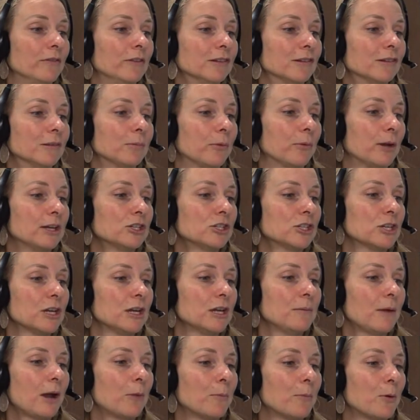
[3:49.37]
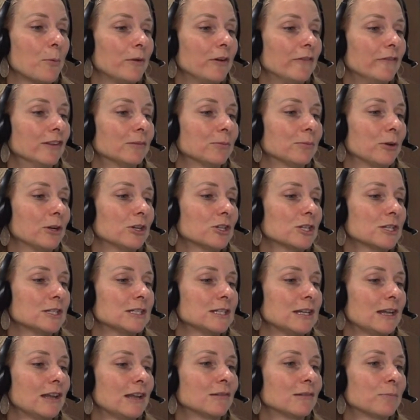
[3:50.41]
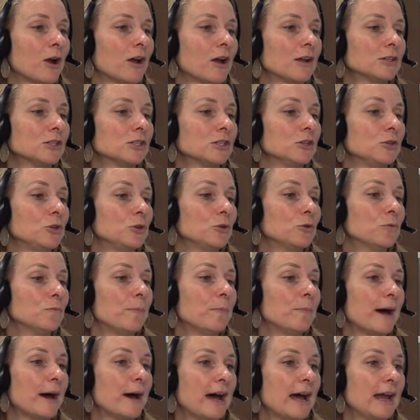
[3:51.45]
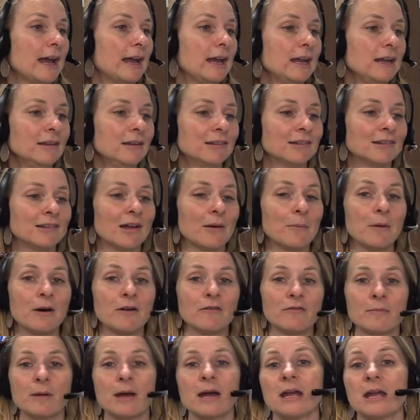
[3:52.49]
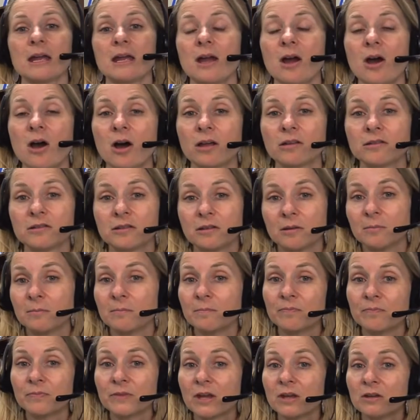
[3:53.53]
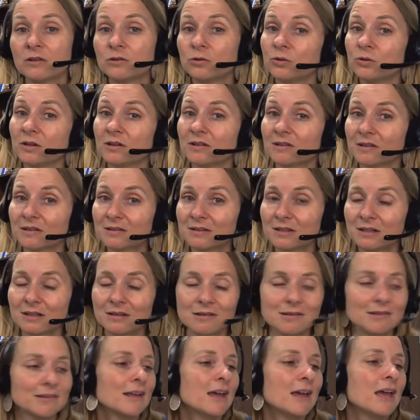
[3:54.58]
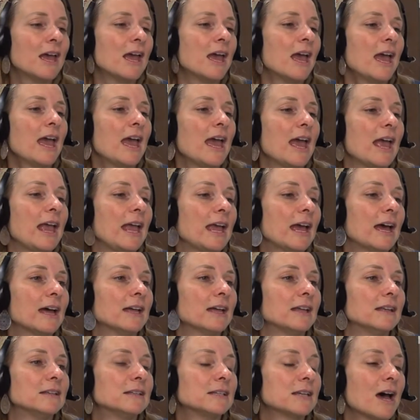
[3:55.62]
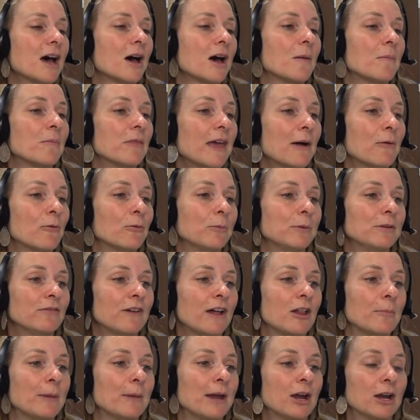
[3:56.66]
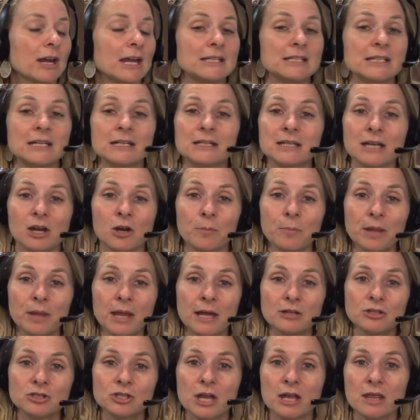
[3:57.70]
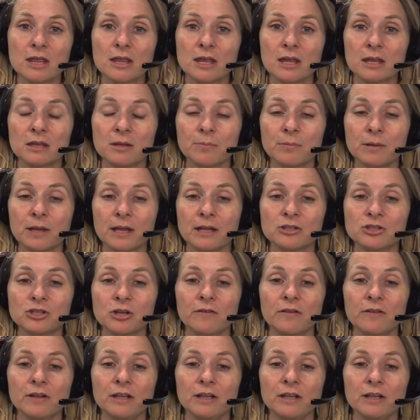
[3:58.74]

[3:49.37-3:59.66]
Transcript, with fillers: inspiration. Our moment of inspiration today is brought to you by some of my awesome student assistants. And um, that will be followed by our KTA Tiger Pledge and then the Pledge of